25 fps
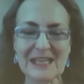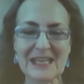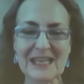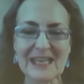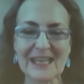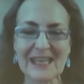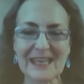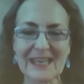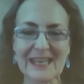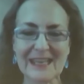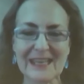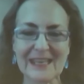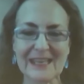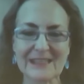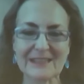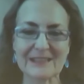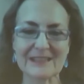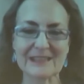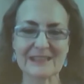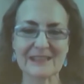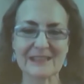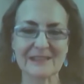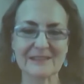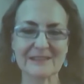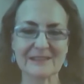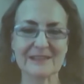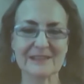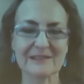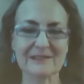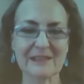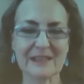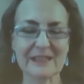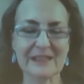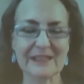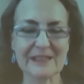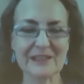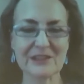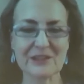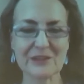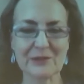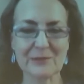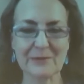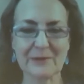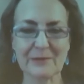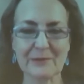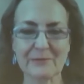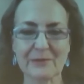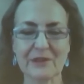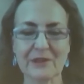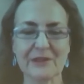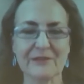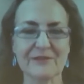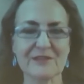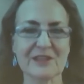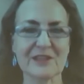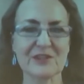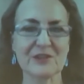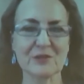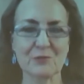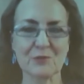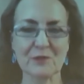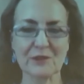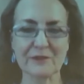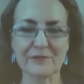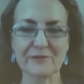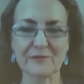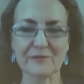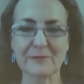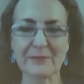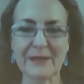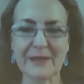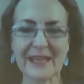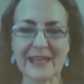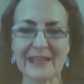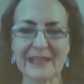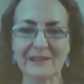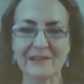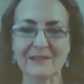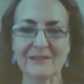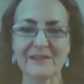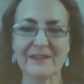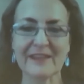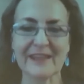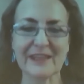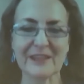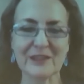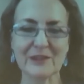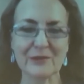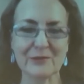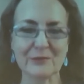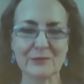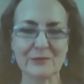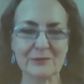and delighted to be part of such a wonderful panel. Thank you,